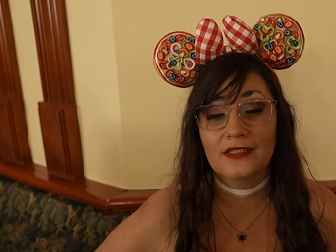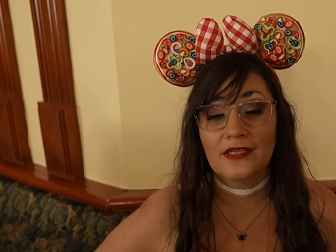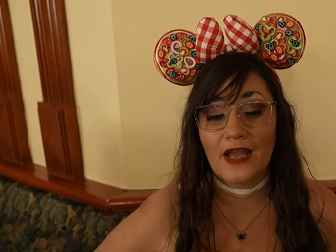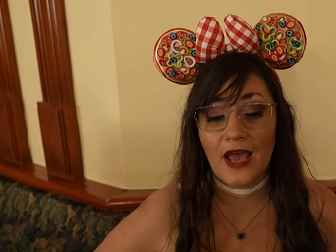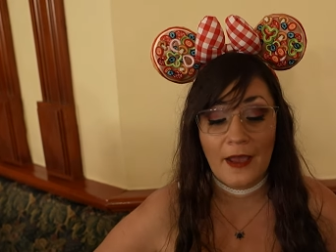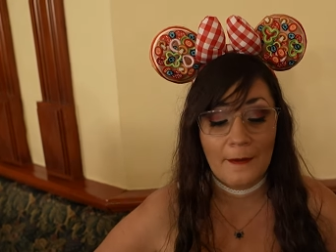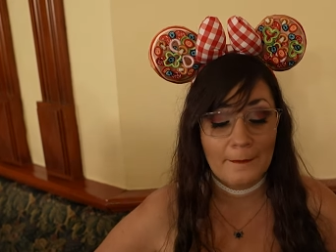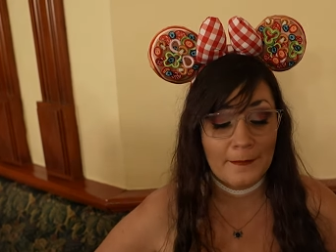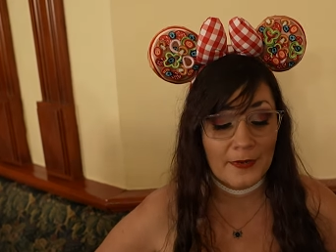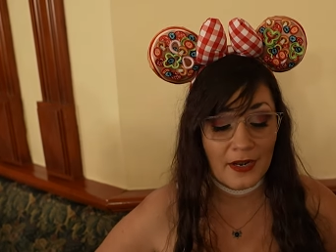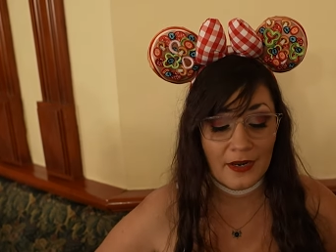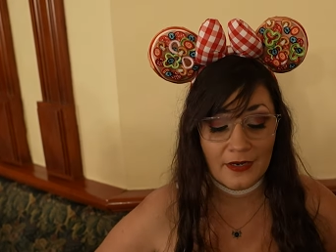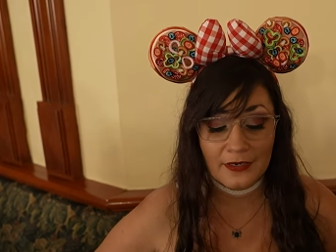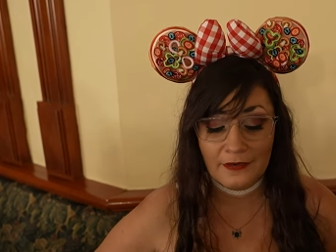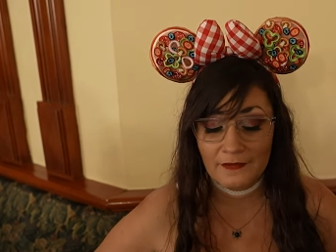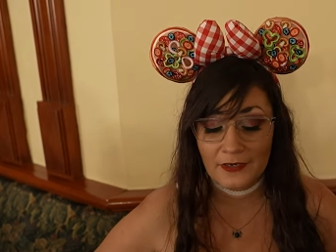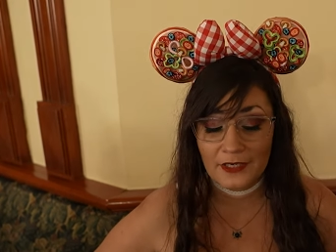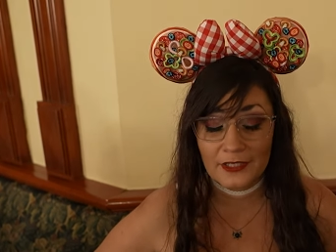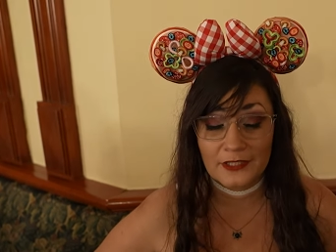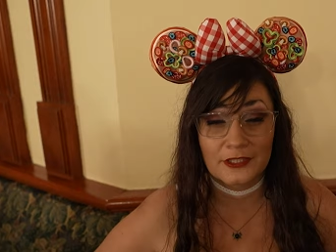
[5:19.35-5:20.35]
I'm not
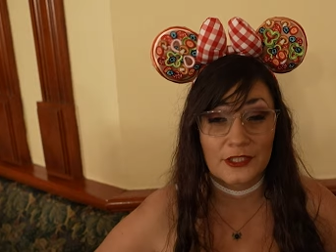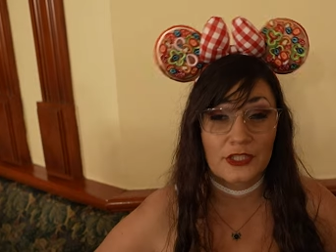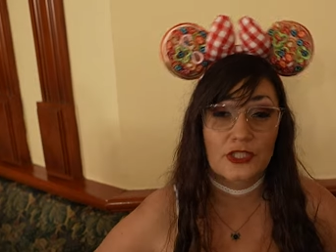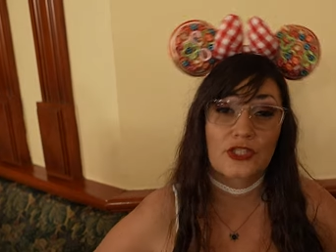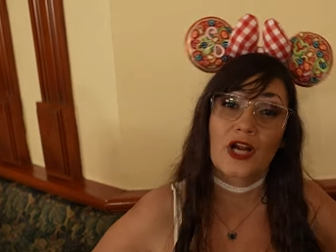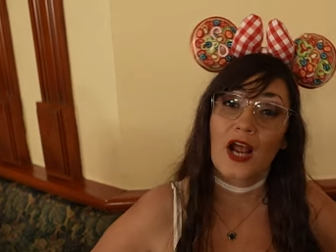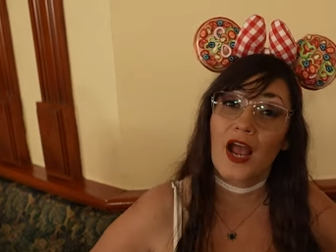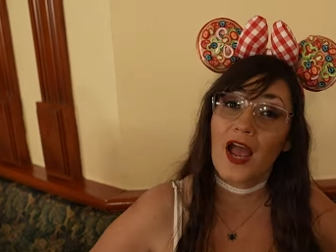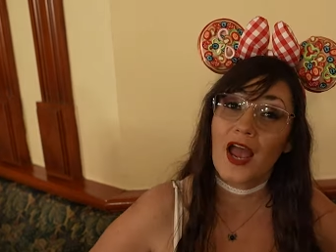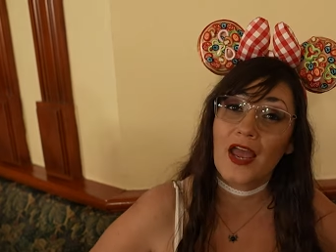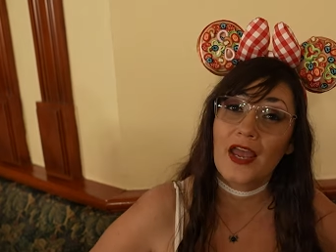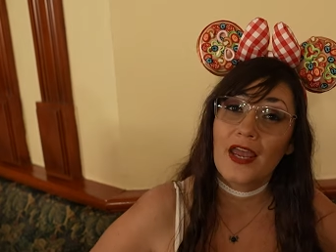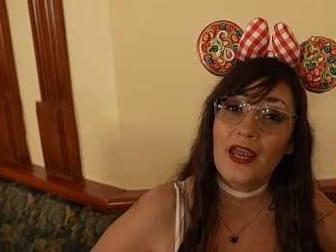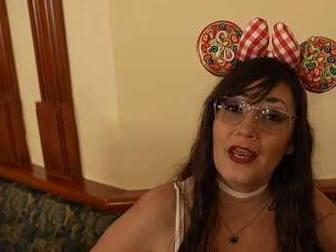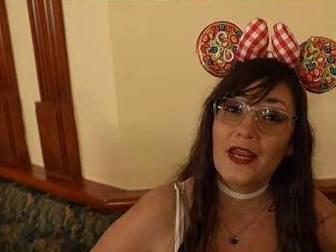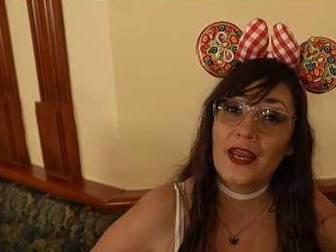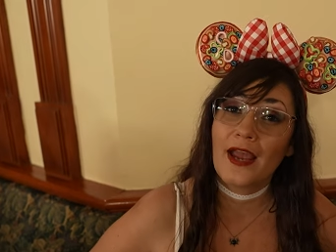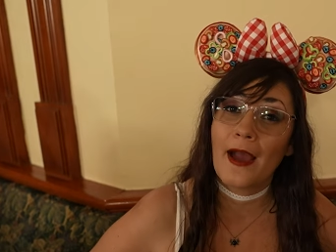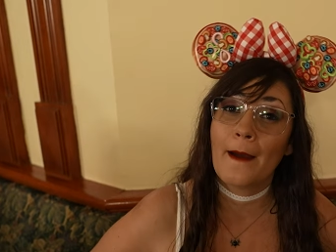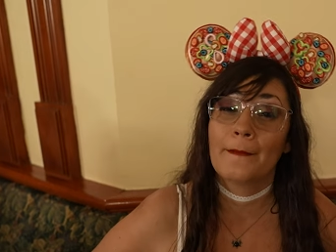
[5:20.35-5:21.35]
even gonna
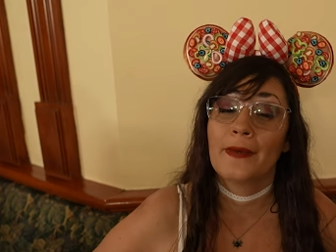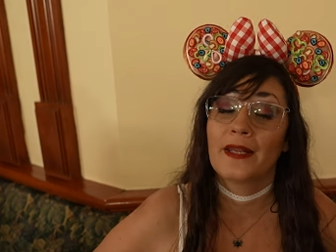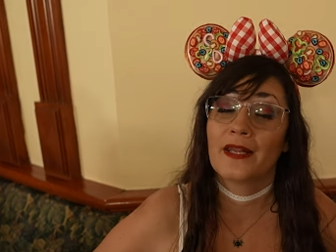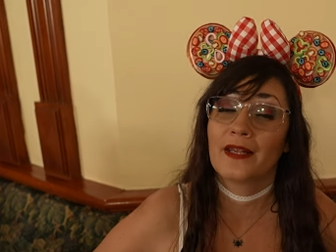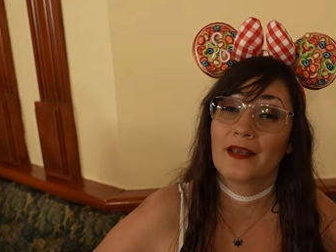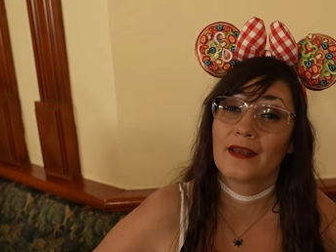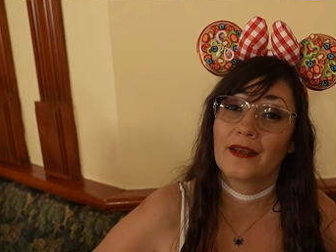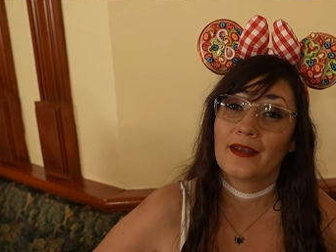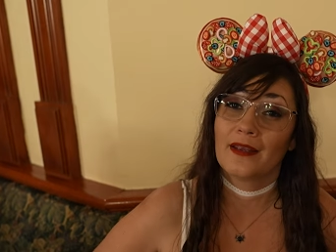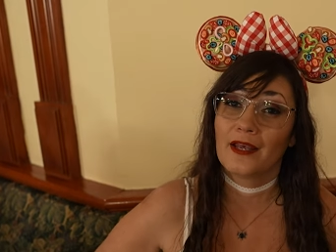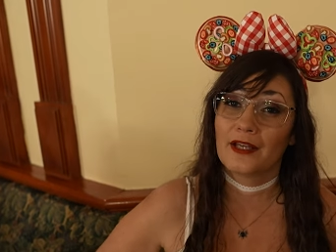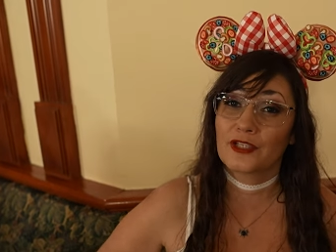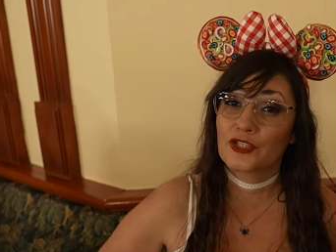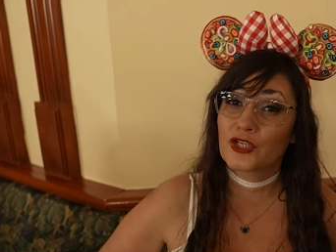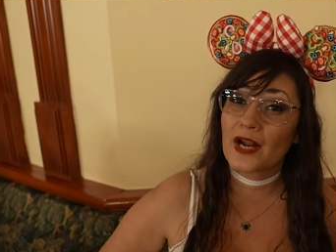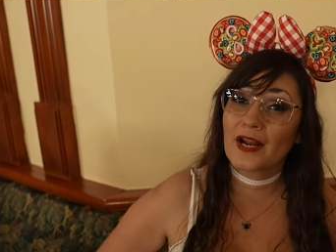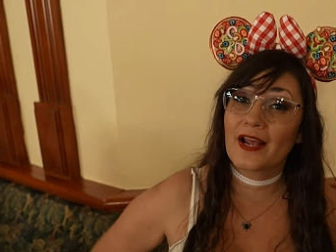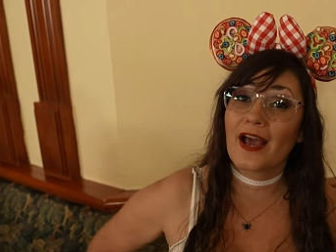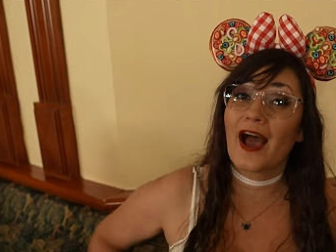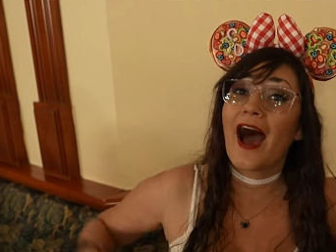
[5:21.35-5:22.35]
try. I'm gonna
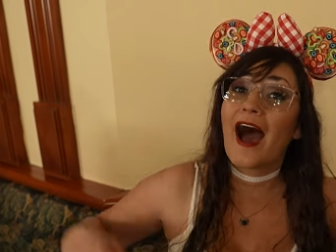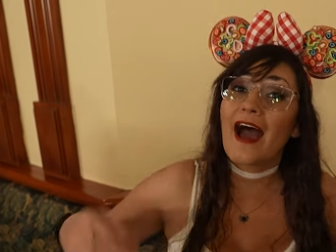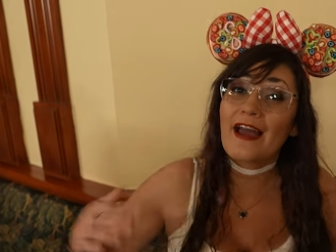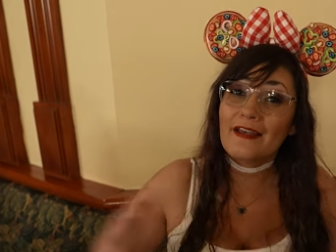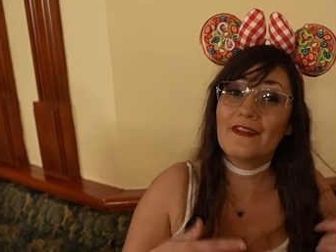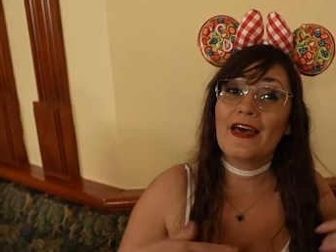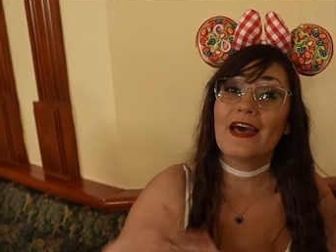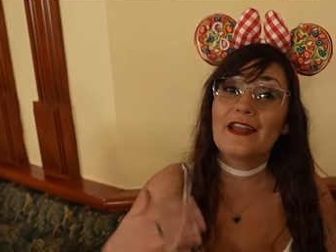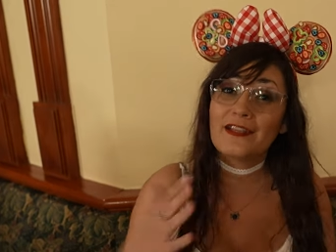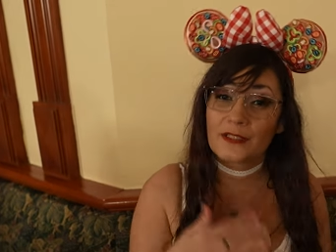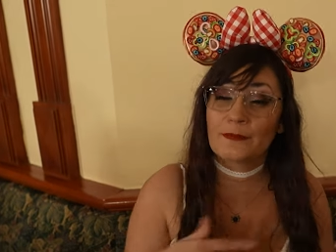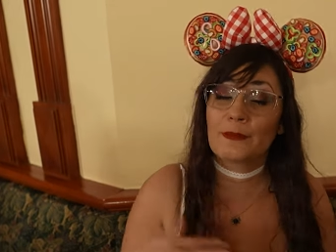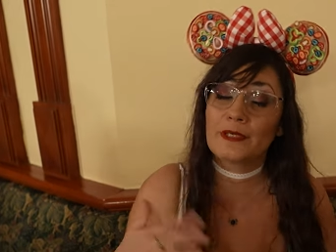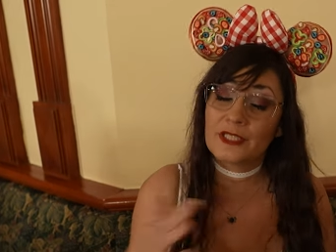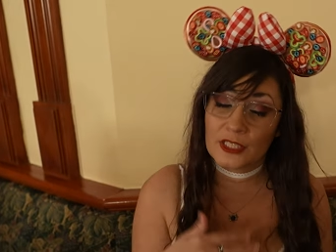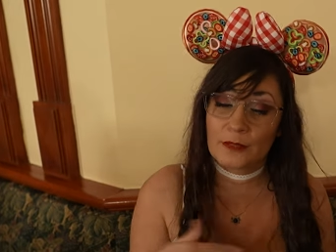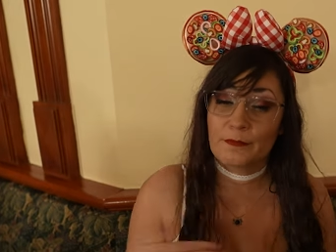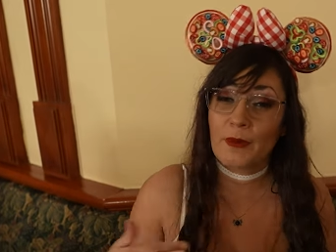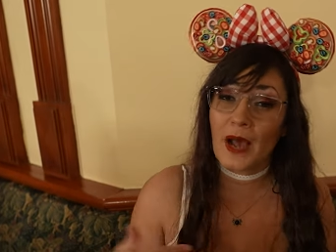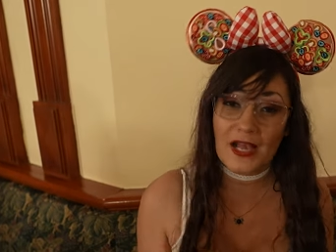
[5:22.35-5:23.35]
try to hide that as much
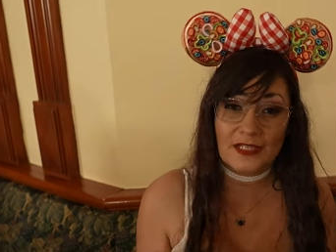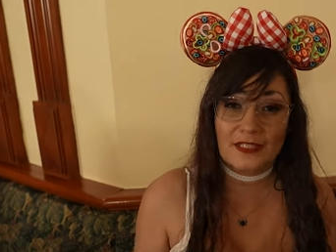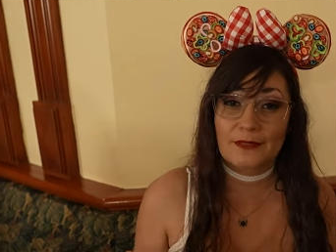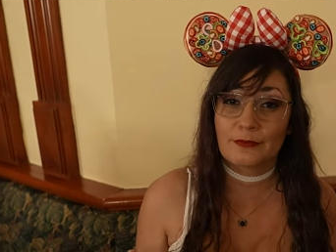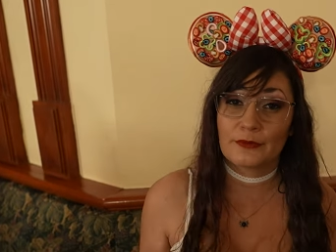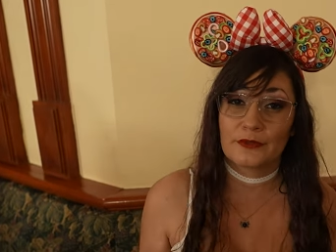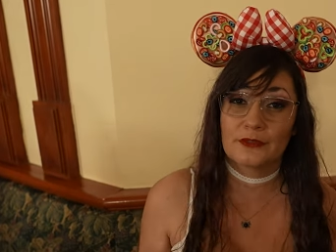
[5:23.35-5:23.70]
as possible.